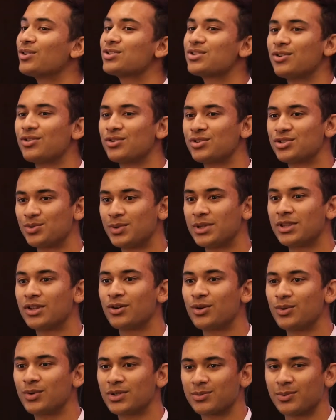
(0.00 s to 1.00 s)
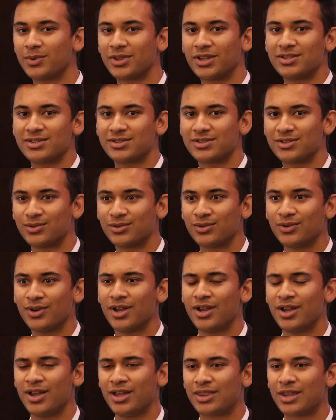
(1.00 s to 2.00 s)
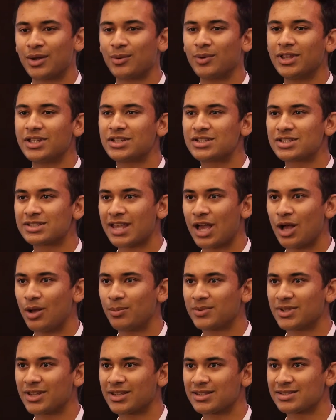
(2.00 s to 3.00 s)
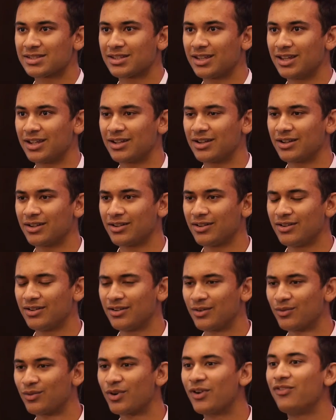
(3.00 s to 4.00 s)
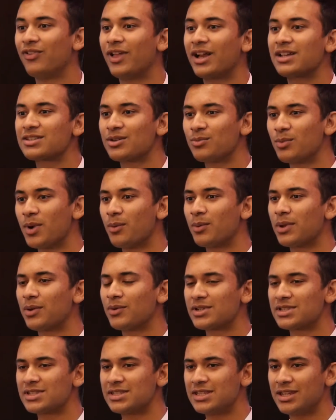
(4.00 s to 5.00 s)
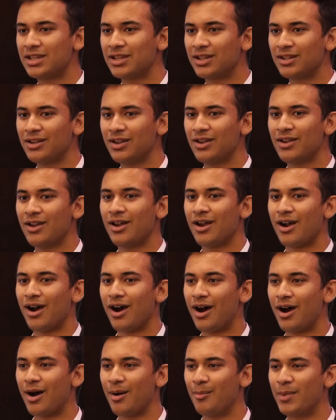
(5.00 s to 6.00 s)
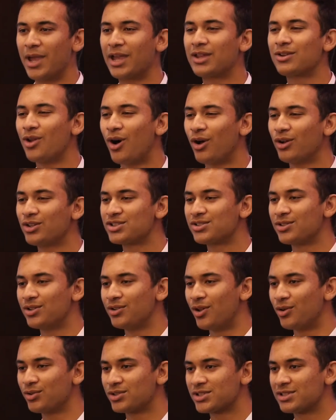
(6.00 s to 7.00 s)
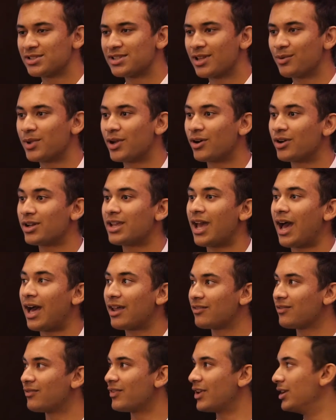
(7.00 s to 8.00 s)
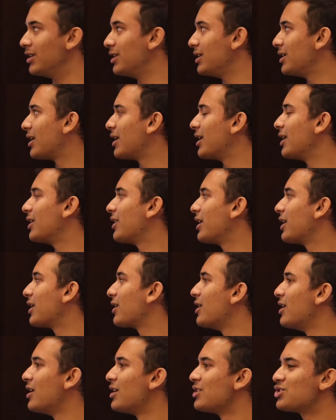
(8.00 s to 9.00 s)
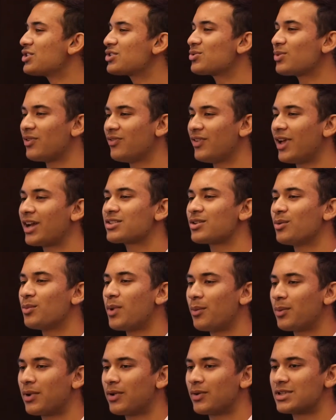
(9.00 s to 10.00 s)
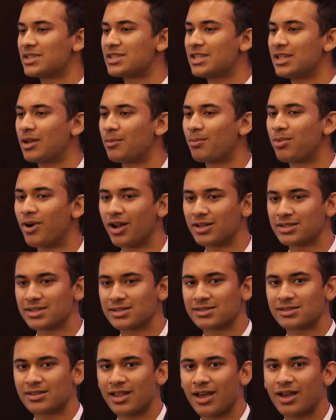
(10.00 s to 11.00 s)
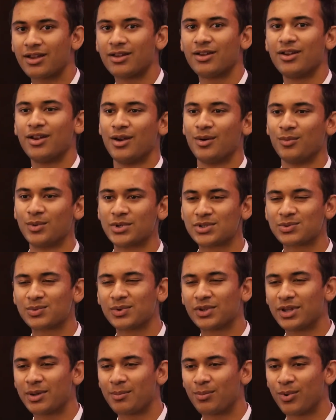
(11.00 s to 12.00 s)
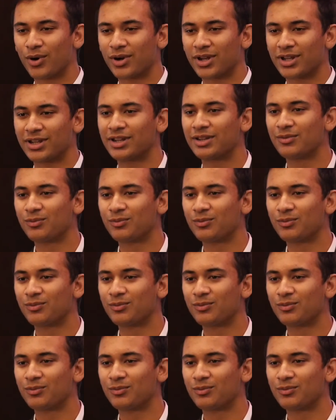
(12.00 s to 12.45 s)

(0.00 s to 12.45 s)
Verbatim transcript: also Sridhar, who was with us too. They really just helped us like reflect on what we were seeing, um, acknowledge the notions that we already had of India, and like just reflect on what we were seeing and process that, which is really important